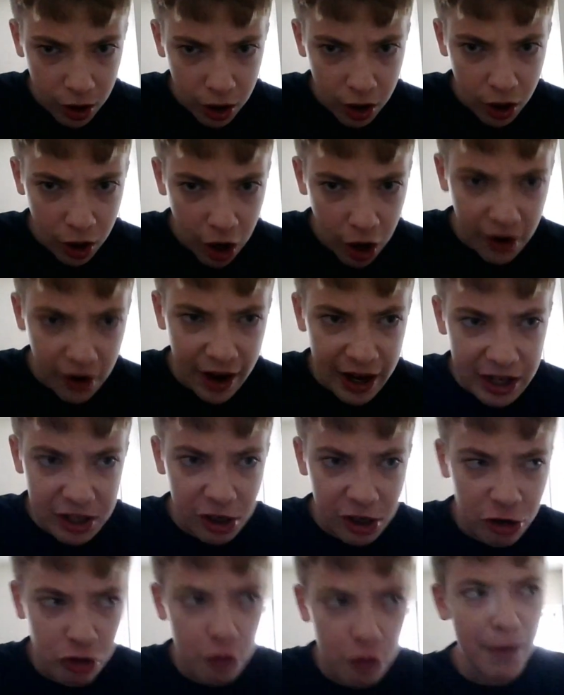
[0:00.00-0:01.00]
Alright, so
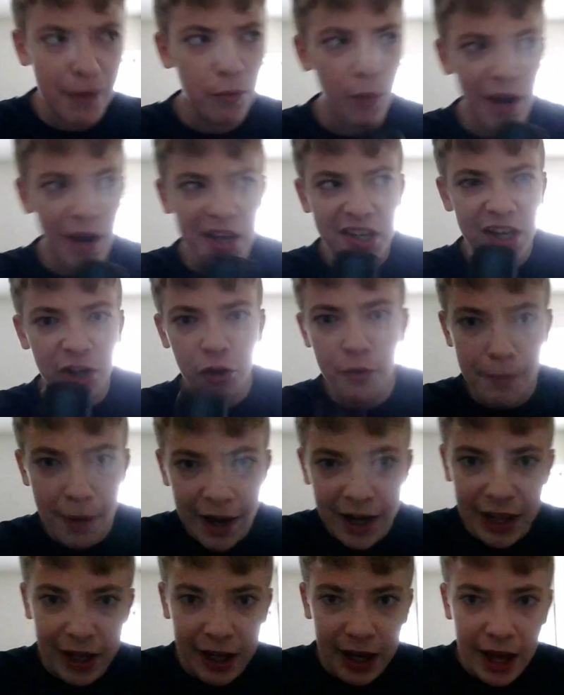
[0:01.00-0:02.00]
you'd be wasting your
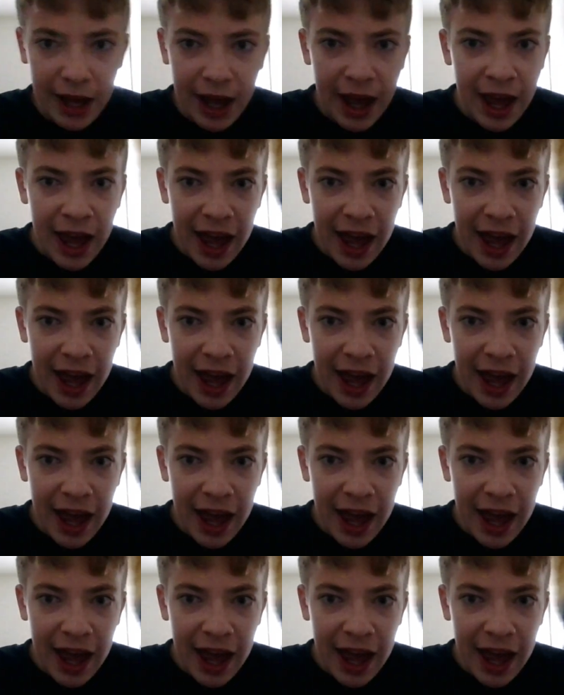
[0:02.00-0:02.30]
money,